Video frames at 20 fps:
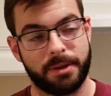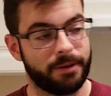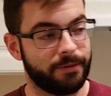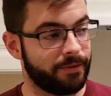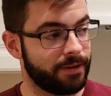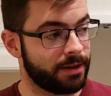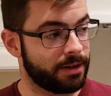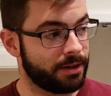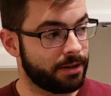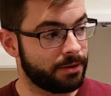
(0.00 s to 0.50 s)
in the
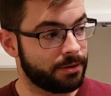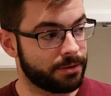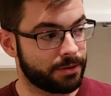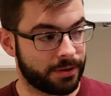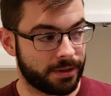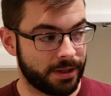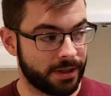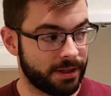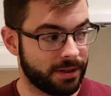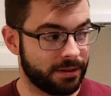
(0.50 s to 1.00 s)

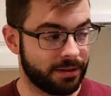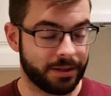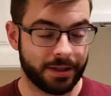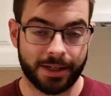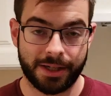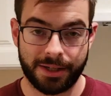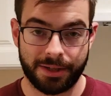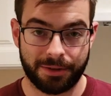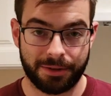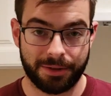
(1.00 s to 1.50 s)
videos, then
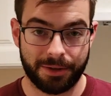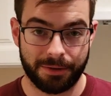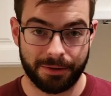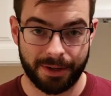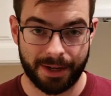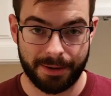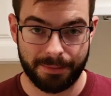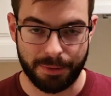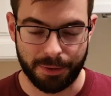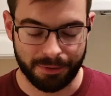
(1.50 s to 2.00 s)
uh, you'll know
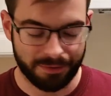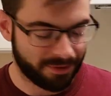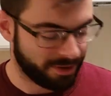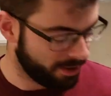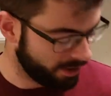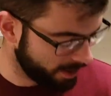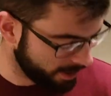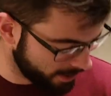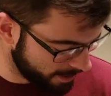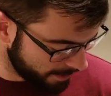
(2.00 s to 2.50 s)
that I moved.
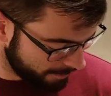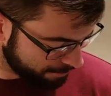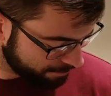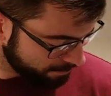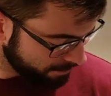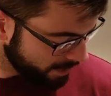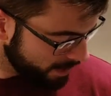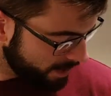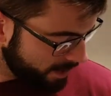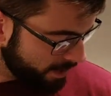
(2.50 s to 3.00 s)
Um,
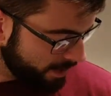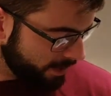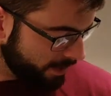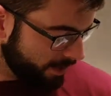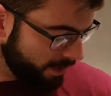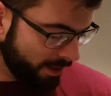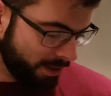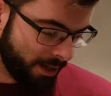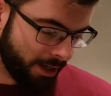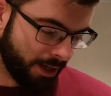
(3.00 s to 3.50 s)

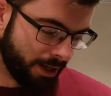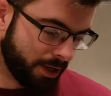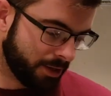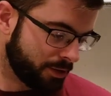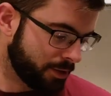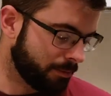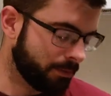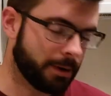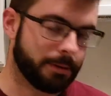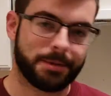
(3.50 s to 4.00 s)
I'll
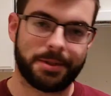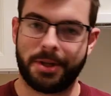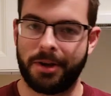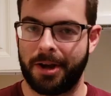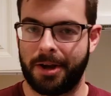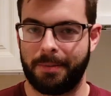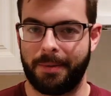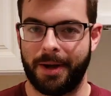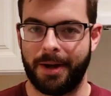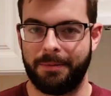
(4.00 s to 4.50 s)
also probably
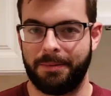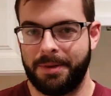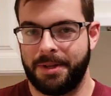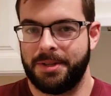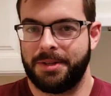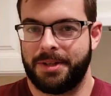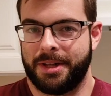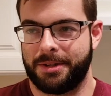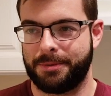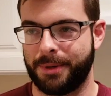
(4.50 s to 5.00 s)
talk about it
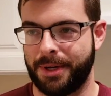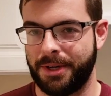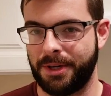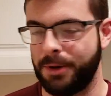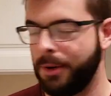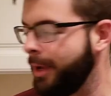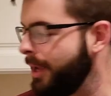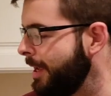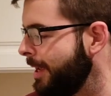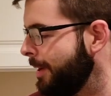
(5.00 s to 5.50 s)
because that's what I
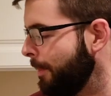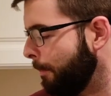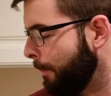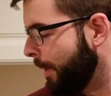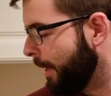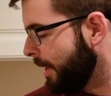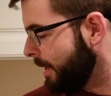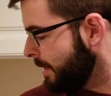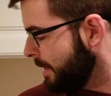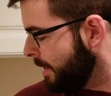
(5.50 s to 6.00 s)
do.
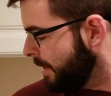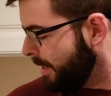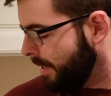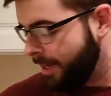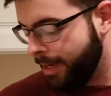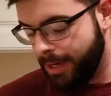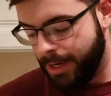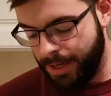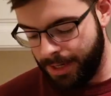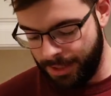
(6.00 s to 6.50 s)
But
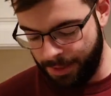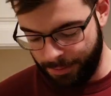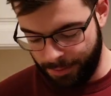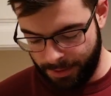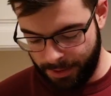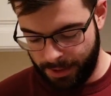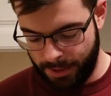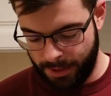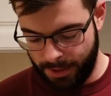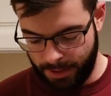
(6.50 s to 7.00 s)

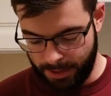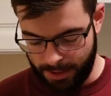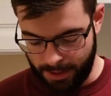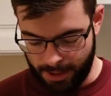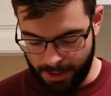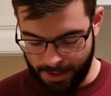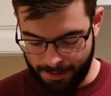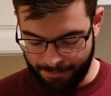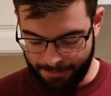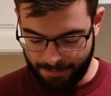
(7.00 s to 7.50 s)
anyway,
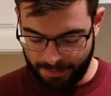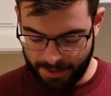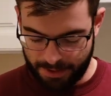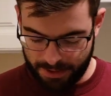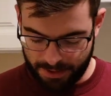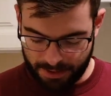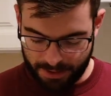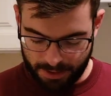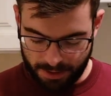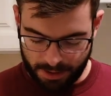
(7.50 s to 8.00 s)
um,
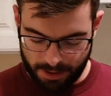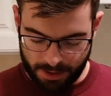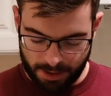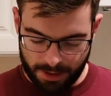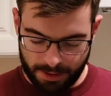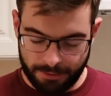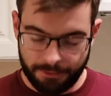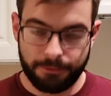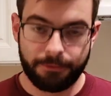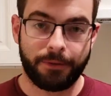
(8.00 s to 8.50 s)
this is our
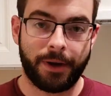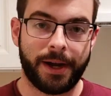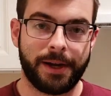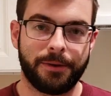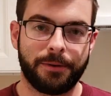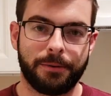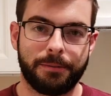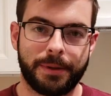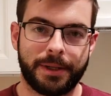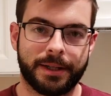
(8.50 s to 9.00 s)

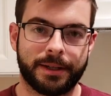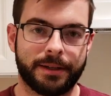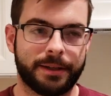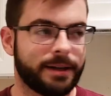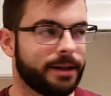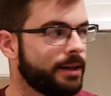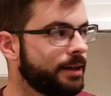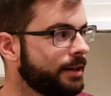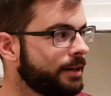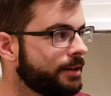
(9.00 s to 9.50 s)
final
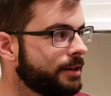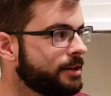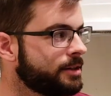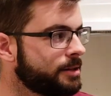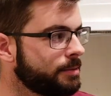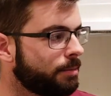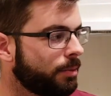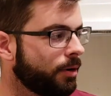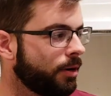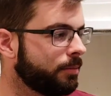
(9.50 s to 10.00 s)
beer in
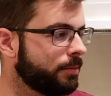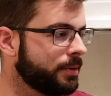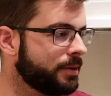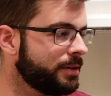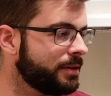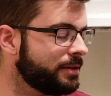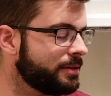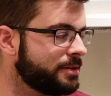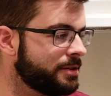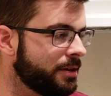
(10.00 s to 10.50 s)
this
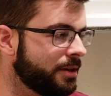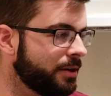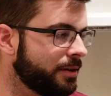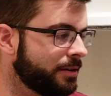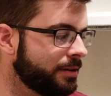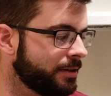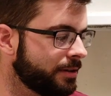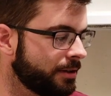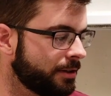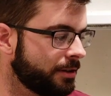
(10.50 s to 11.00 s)
apartment,
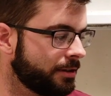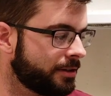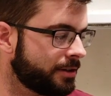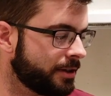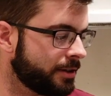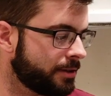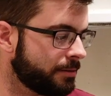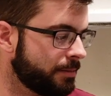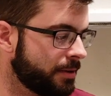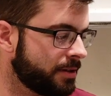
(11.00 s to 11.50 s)
so a little
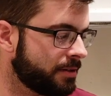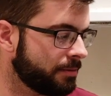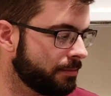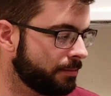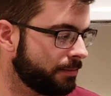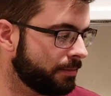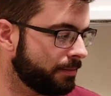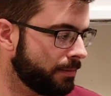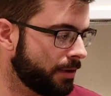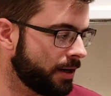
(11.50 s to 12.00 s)

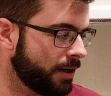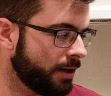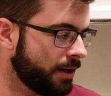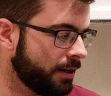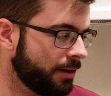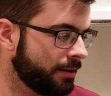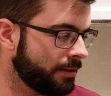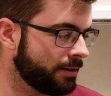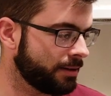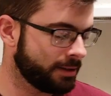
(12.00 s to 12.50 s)
sentimental
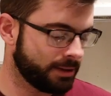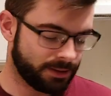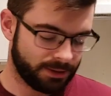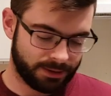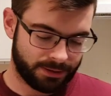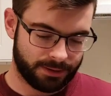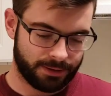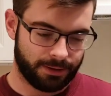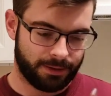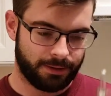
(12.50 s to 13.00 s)
uh,
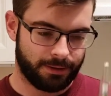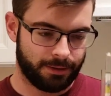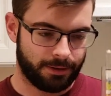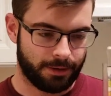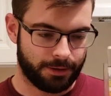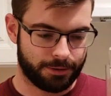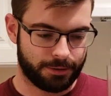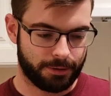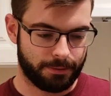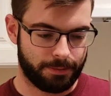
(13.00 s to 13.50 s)

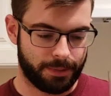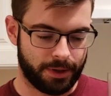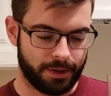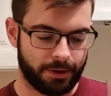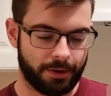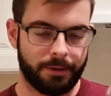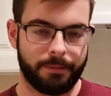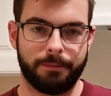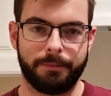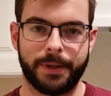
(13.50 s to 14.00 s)
ultra
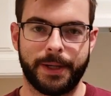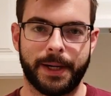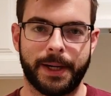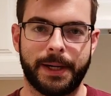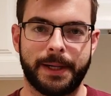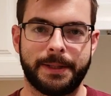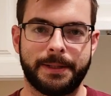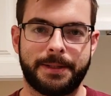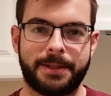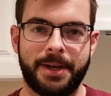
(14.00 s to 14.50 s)
bitter beer.
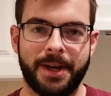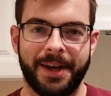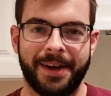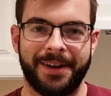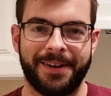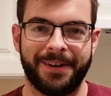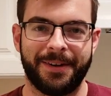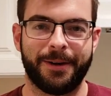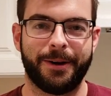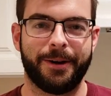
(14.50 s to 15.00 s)
So
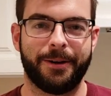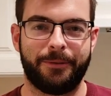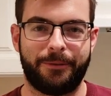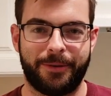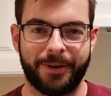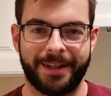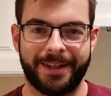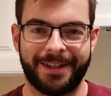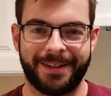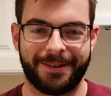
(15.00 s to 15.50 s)

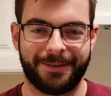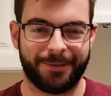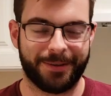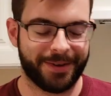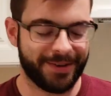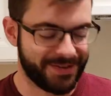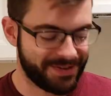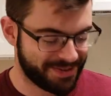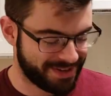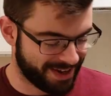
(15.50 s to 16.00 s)
hopefully it
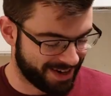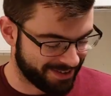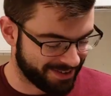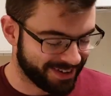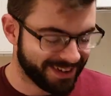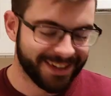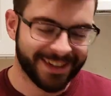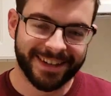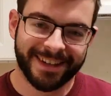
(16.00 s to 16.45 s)
works out.